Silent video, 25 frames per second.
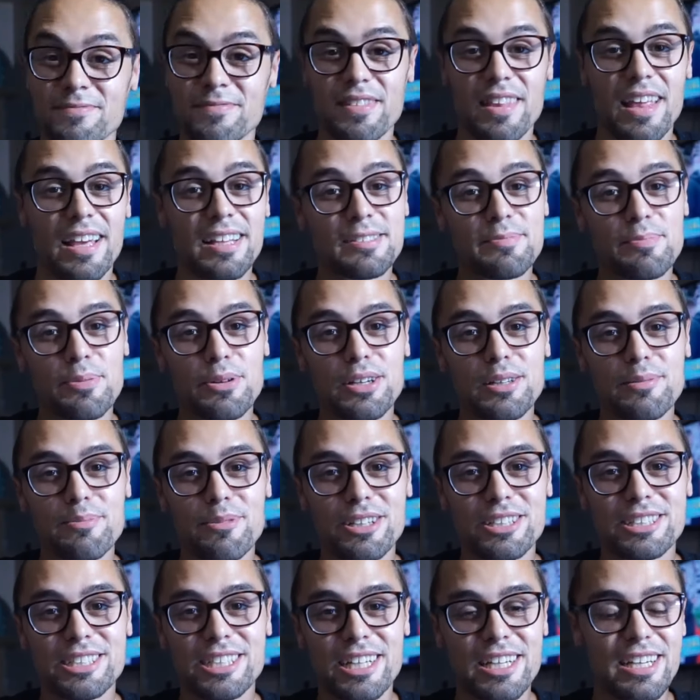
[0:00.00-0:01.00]
That's pretty
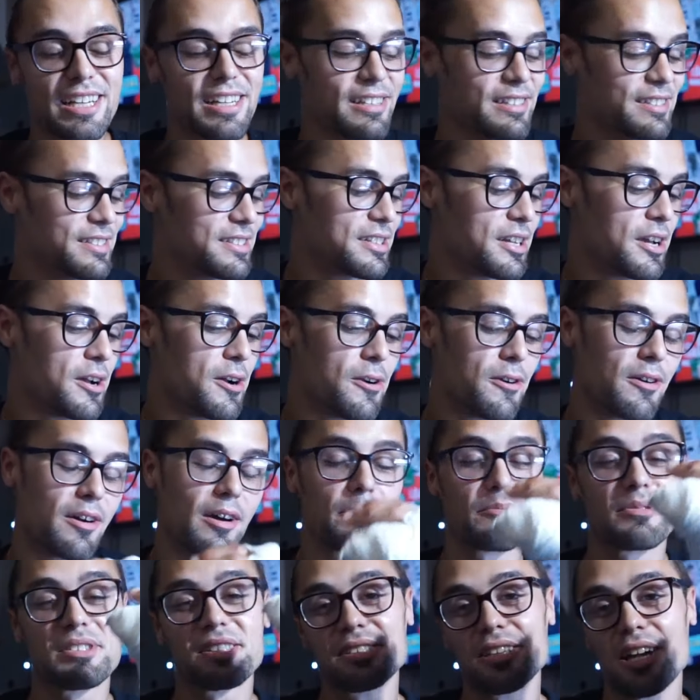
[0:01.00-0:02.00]
much it. So
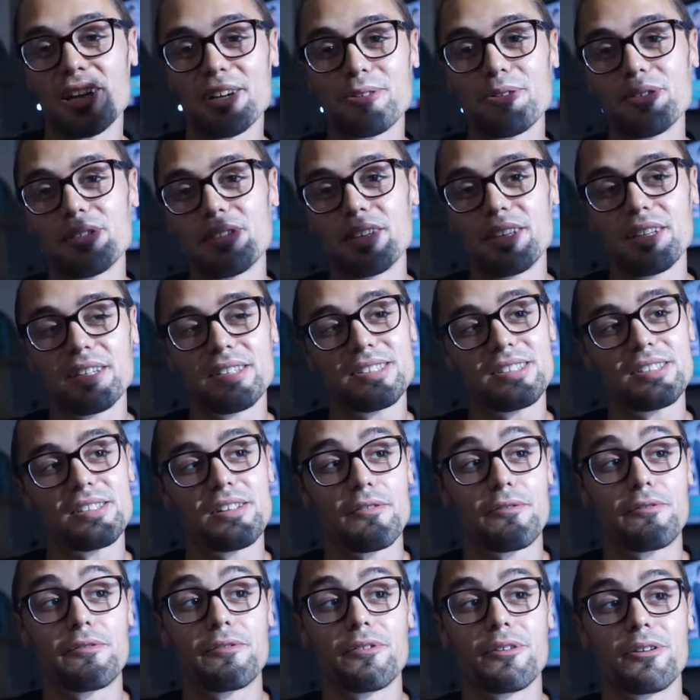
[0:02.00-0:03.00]
I'm stuck with this
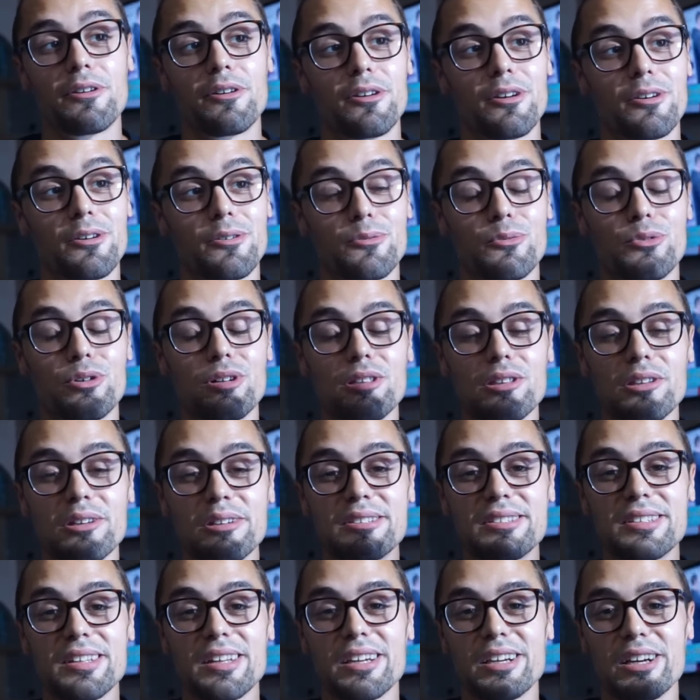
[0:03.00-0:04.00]
for what
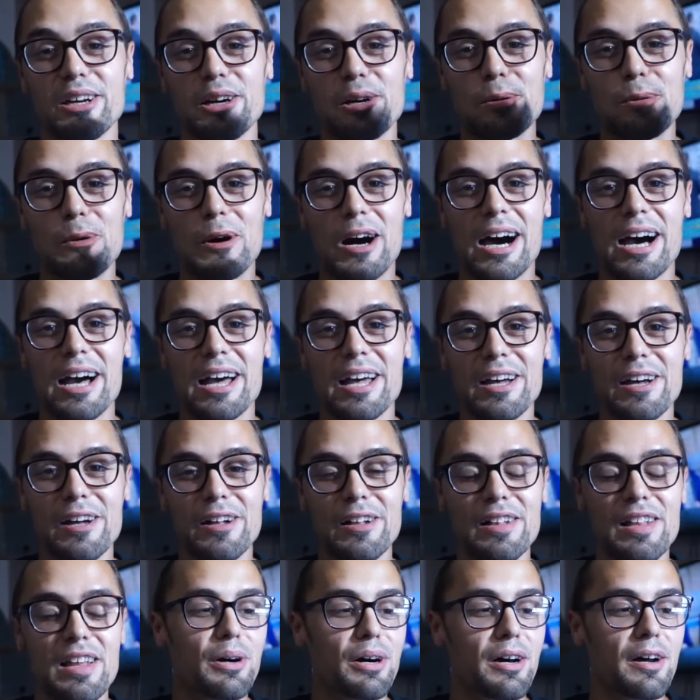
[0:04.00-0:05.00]
looks like a
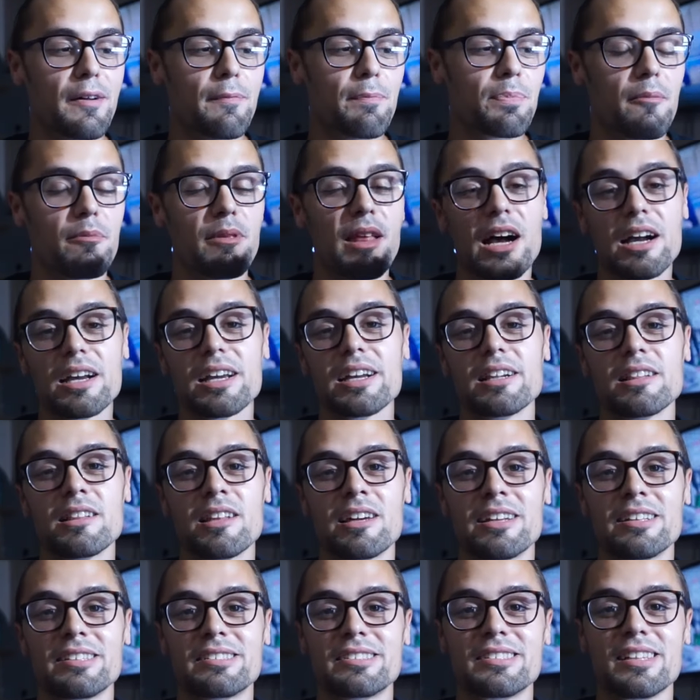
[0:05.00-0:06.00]
while, but I'm not gonna
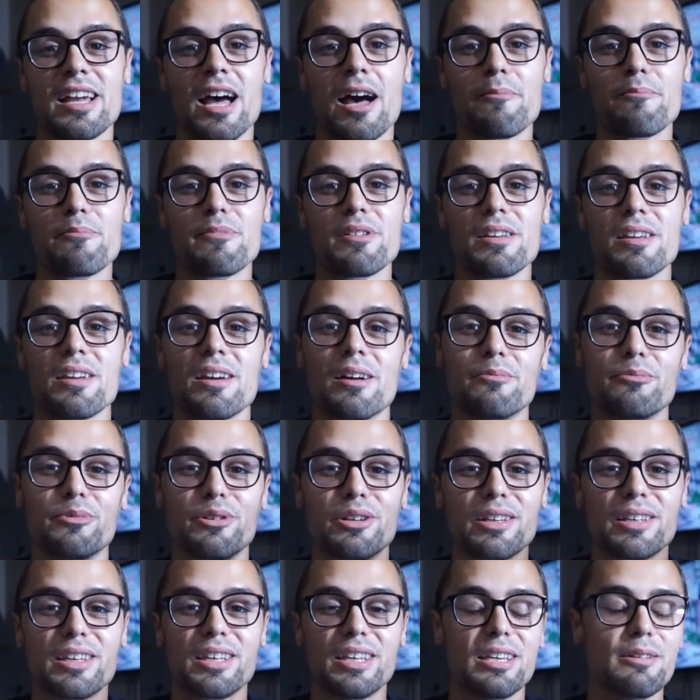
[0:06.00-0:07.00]
let it stop me. I'm
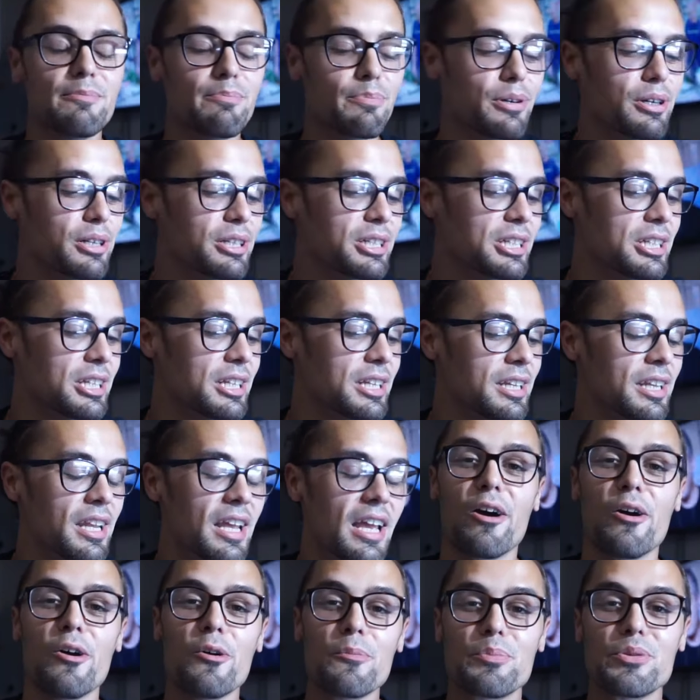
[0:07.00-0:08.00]
gonna keep pushing.
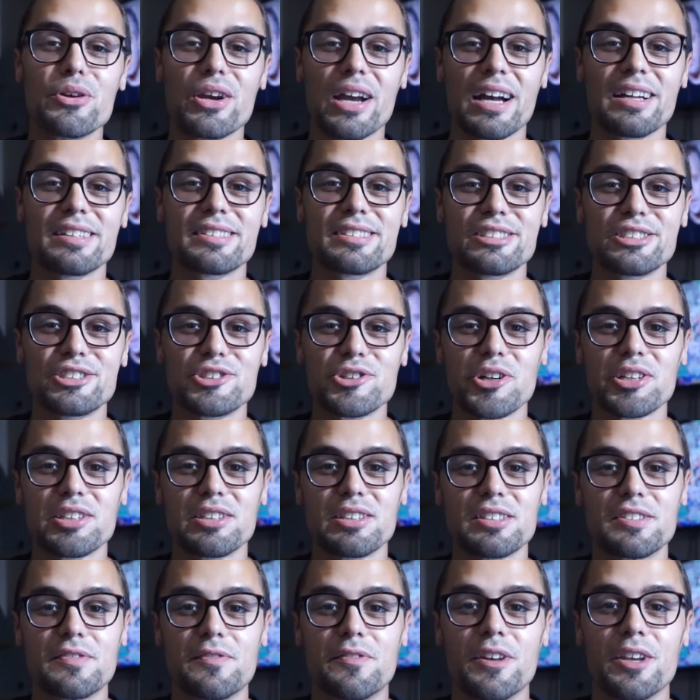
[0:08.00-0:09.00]
I hope you guys enjoyed
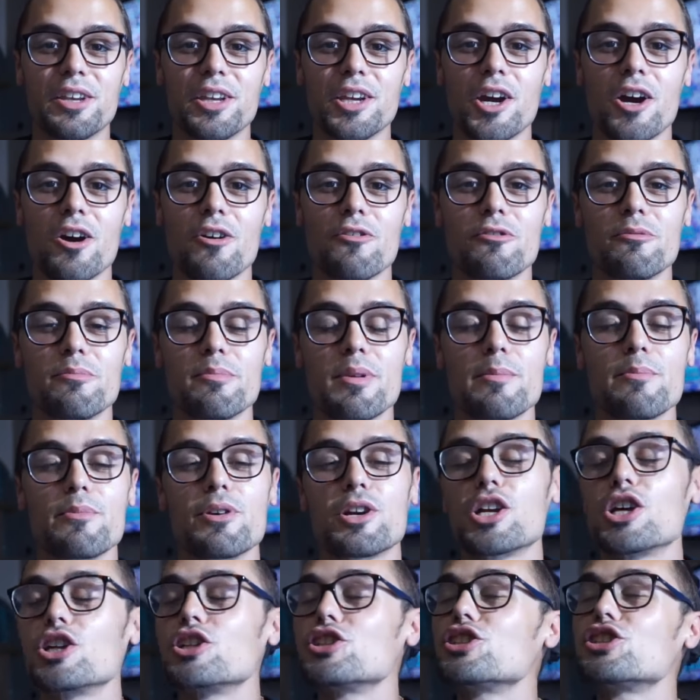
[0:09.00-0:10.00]
this video. Remember
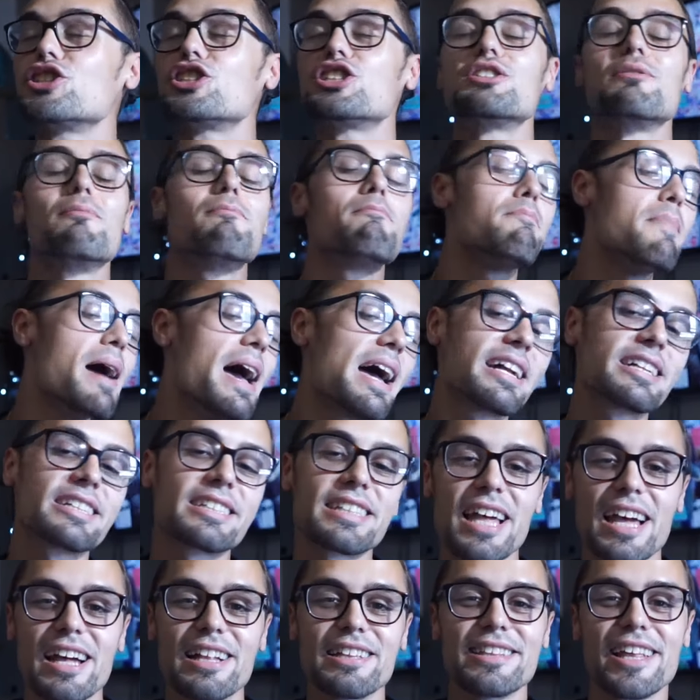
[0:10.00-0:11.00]
to smash
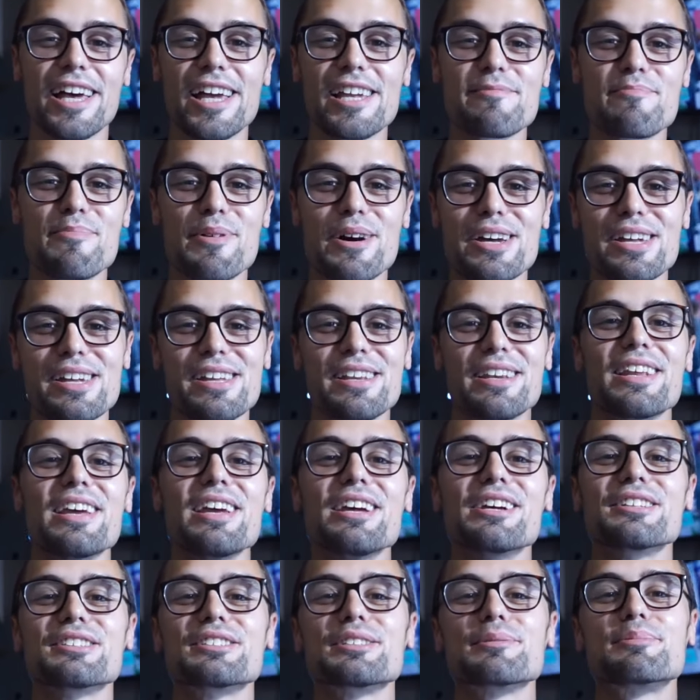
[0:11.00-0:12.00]
that like button,
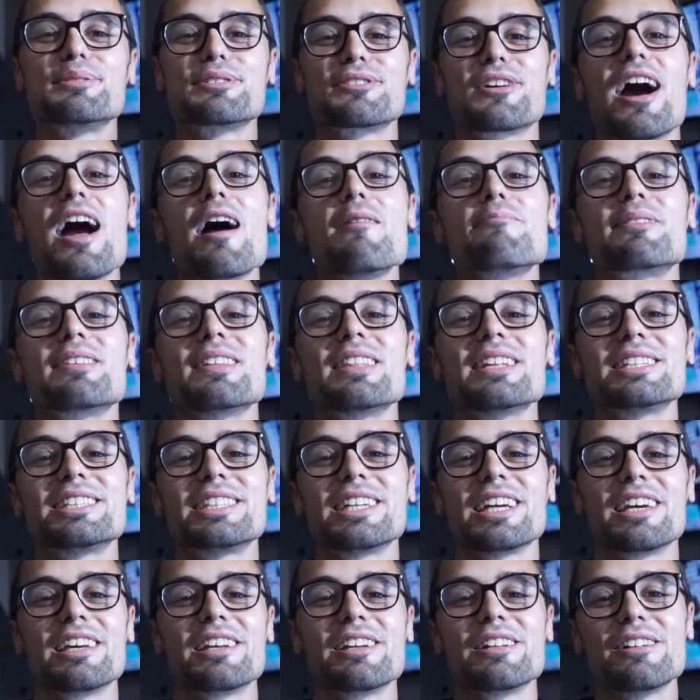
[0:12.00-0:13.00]
subscribe to the
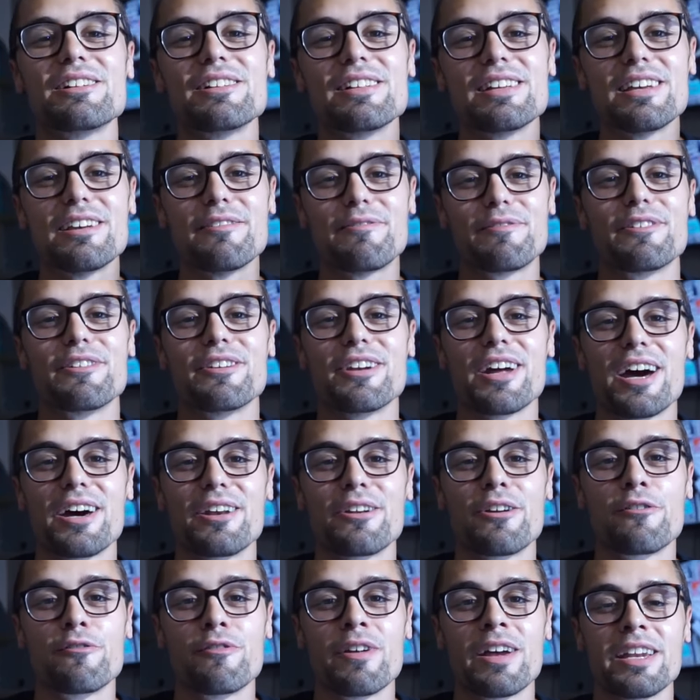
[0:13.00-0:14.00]
channel if you're not
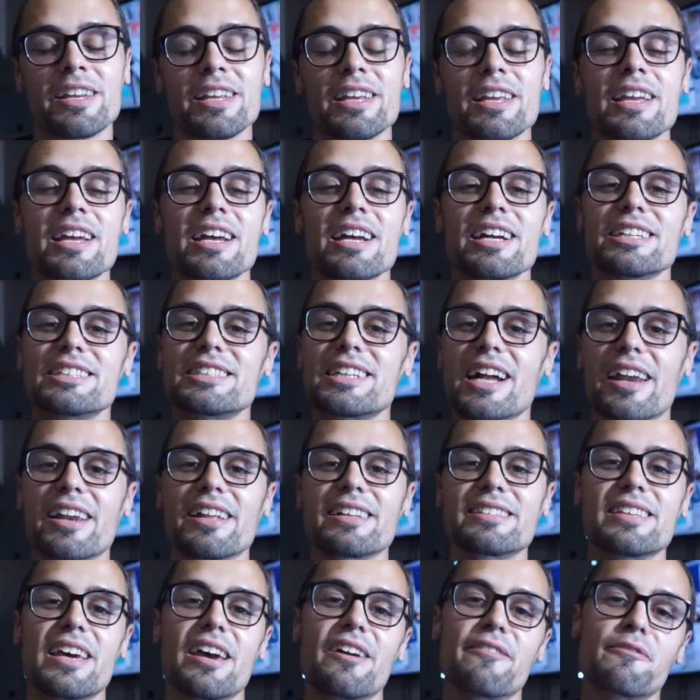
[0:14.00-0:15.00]
already. Shout
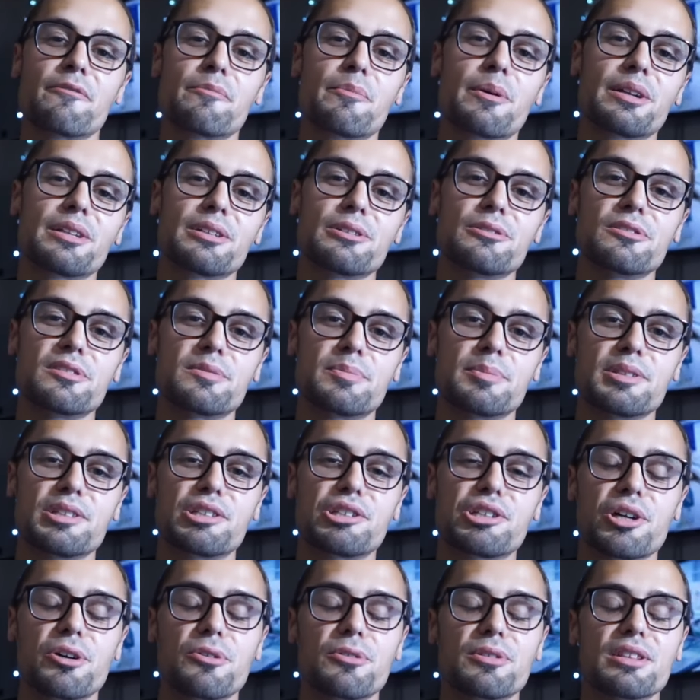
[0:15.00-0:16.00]
out to everybody who's been
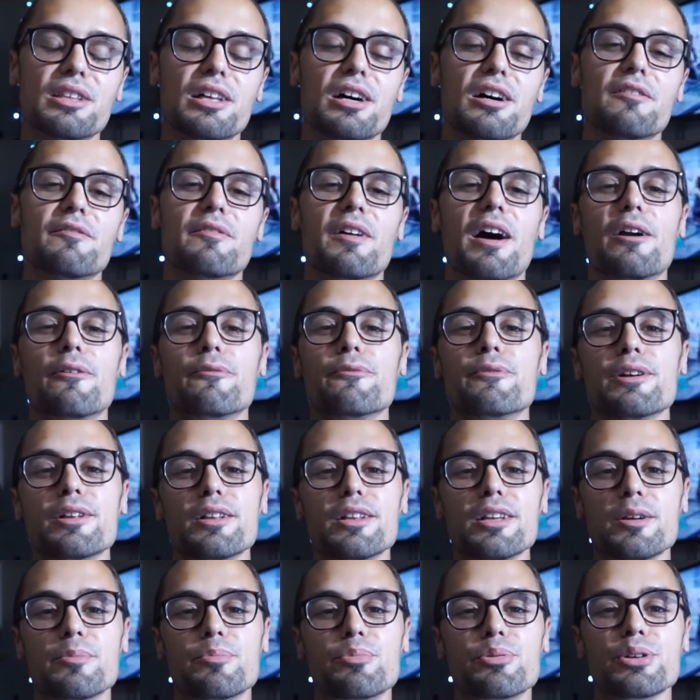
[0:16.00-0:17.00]
showing love. I
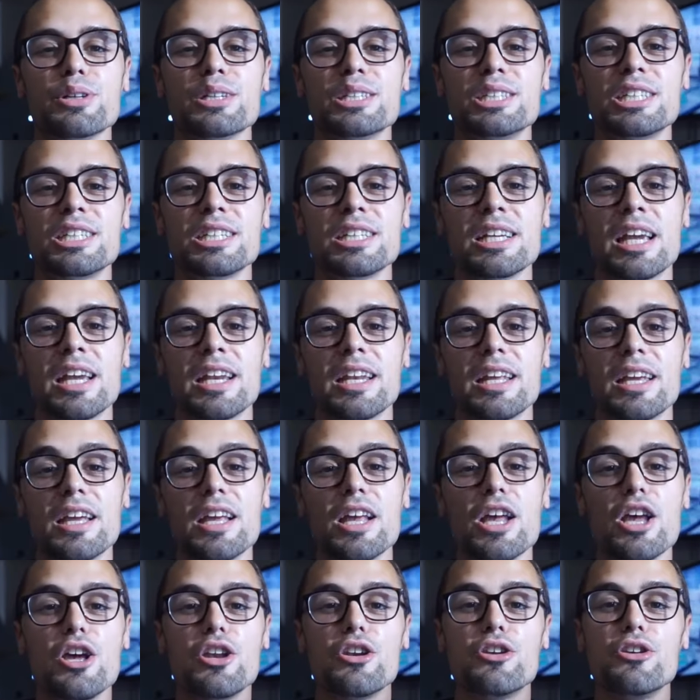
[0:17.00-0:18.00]
really appreciate it.